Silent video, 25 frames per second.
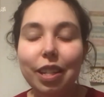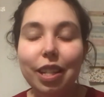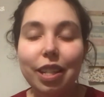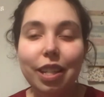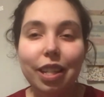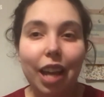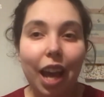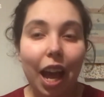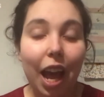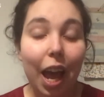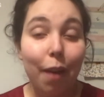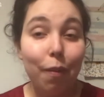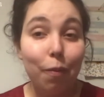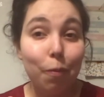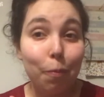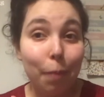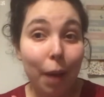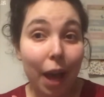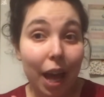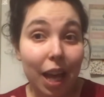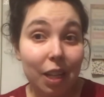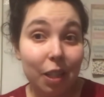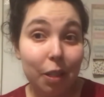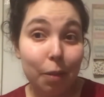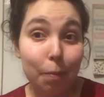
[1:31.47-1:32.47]
haven't
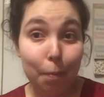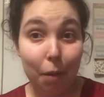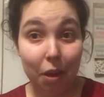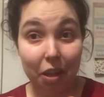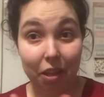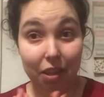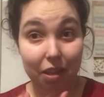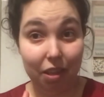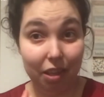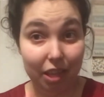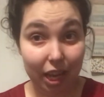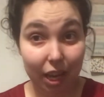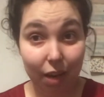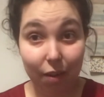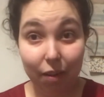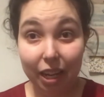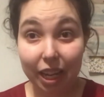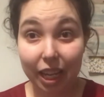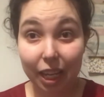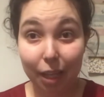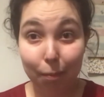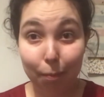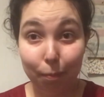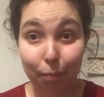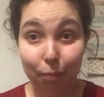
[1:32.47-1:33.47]
passed my theory
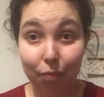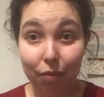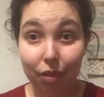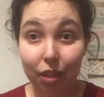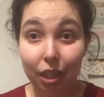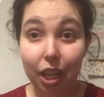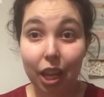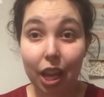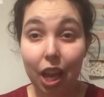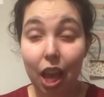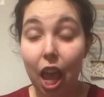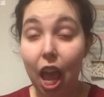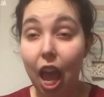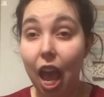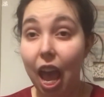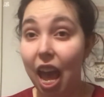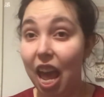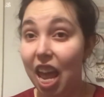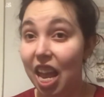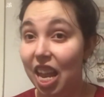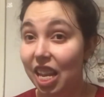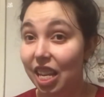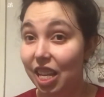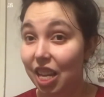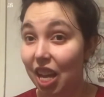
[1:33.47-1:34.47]

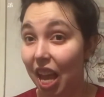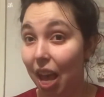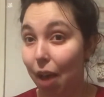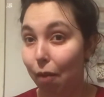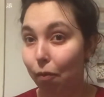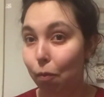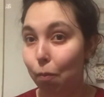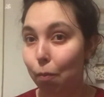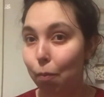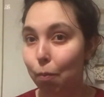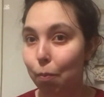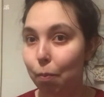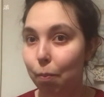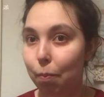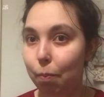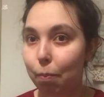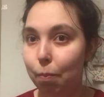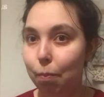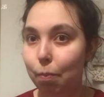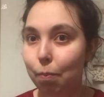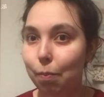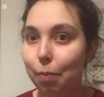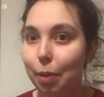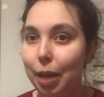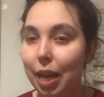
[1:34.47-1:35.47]
and I haven't
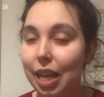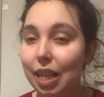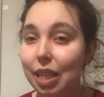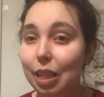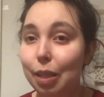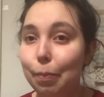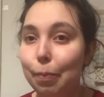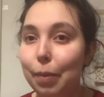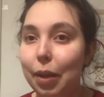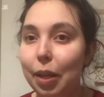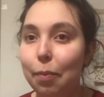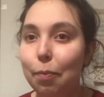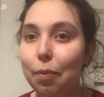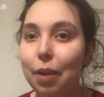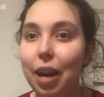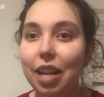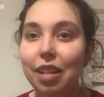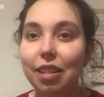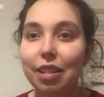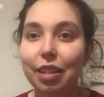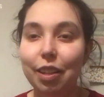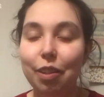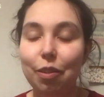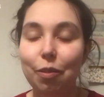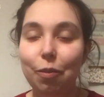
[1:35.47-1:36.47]
passed my
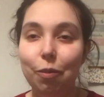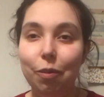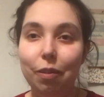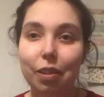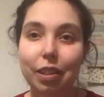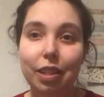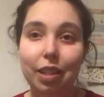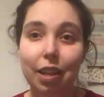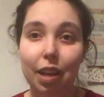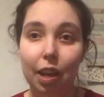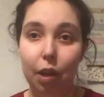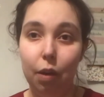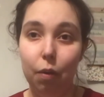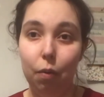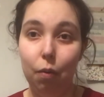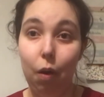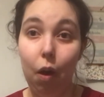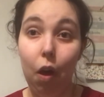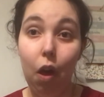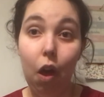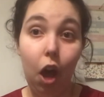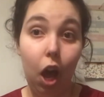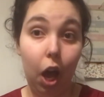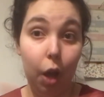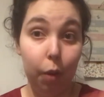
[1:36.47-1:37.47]
practical, so
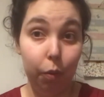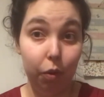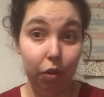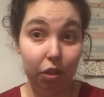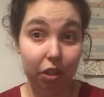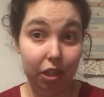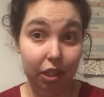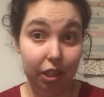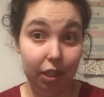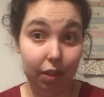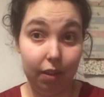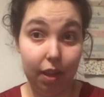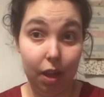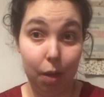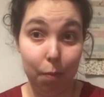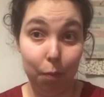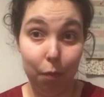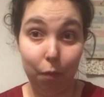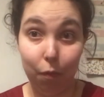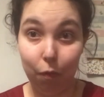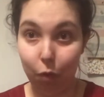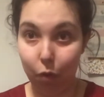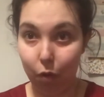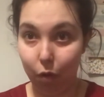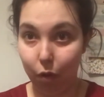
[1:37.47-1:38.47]
I want to do that
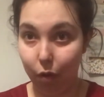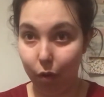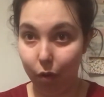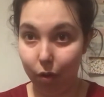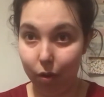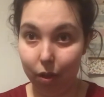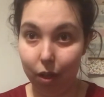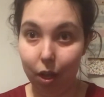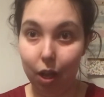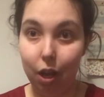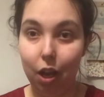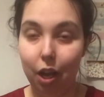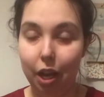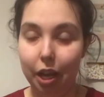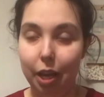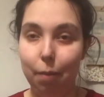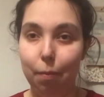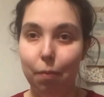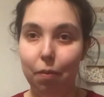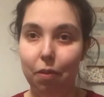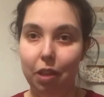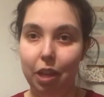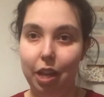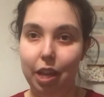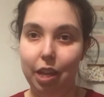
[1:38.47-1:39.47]
before I am
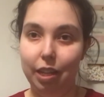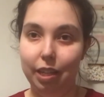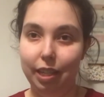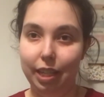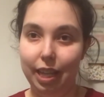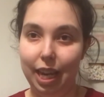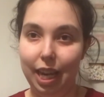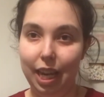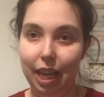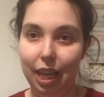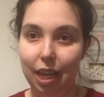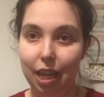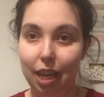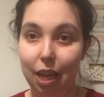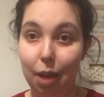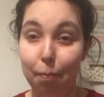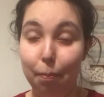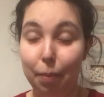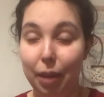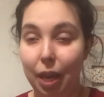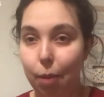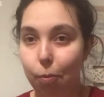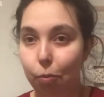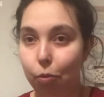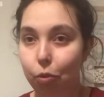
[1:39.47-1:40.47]
30 and
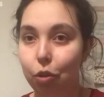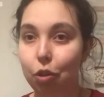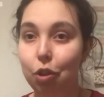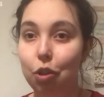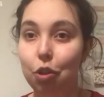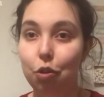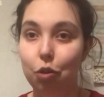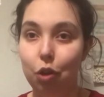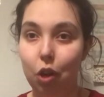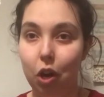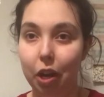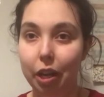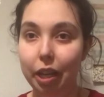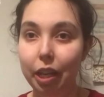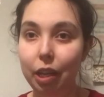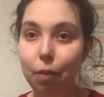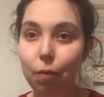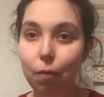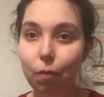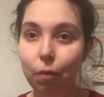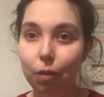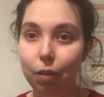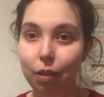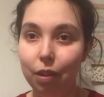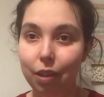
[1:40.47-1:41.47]
be able to drive,
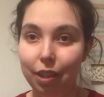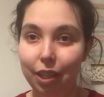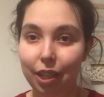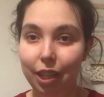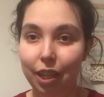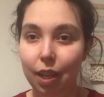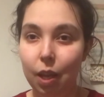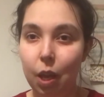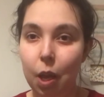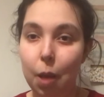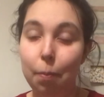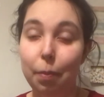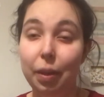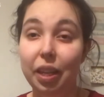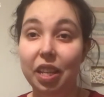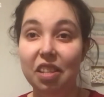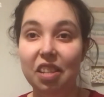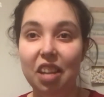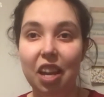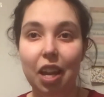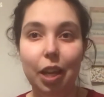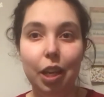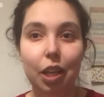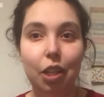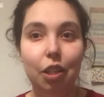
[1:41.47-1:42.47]
because
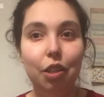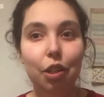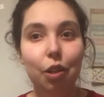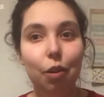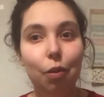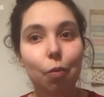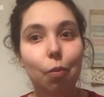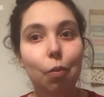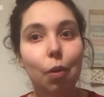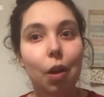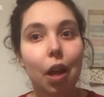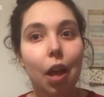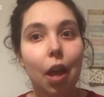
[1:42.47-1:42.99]
I do